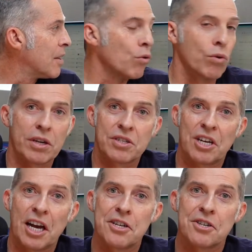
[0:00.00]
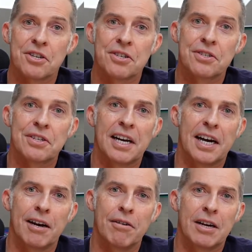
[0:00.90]
or exchanges
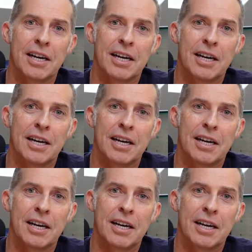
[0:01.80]
are